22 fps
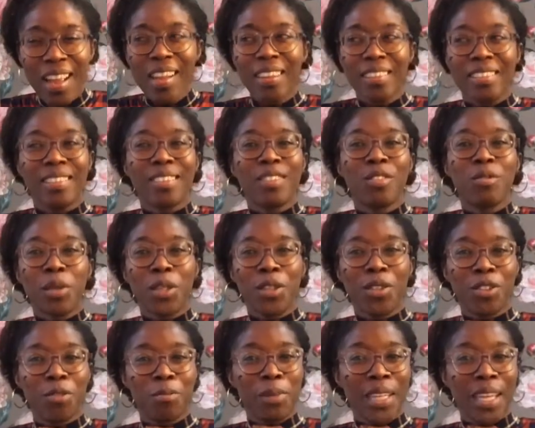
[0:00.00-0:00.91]
Just
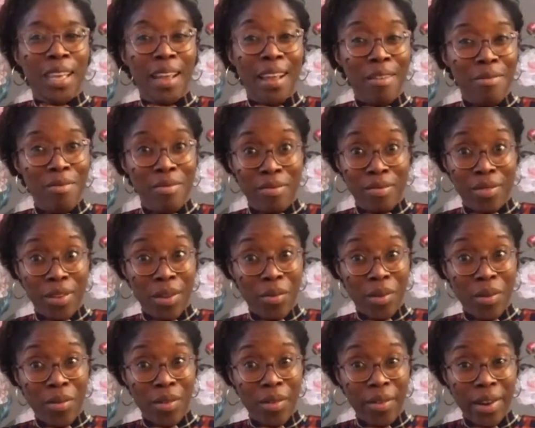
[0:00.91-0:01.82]
makes me very,
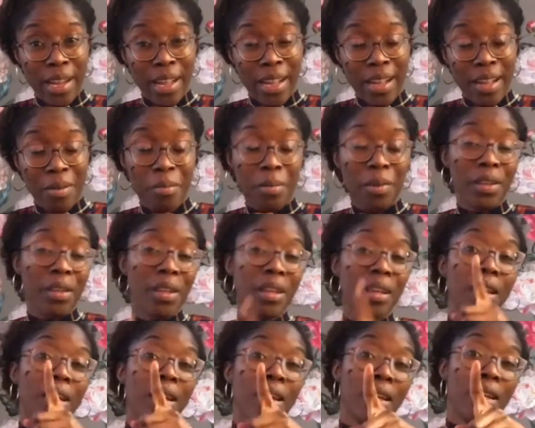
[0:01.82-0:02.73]
very happy.
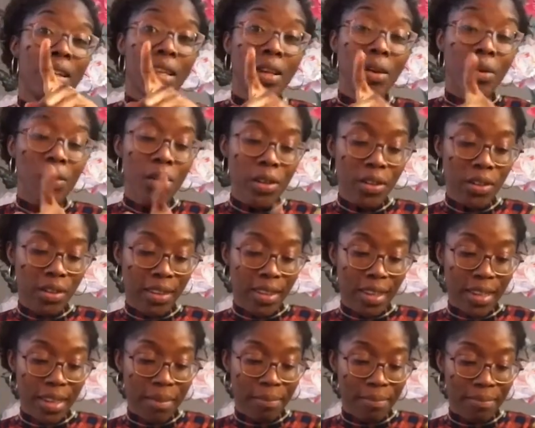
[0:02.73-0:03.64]
The only
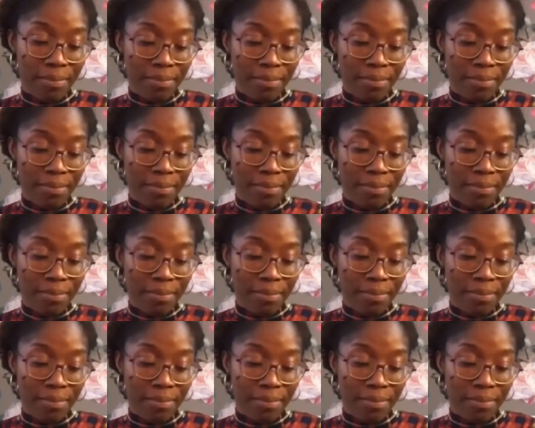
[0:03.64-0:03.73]
thing,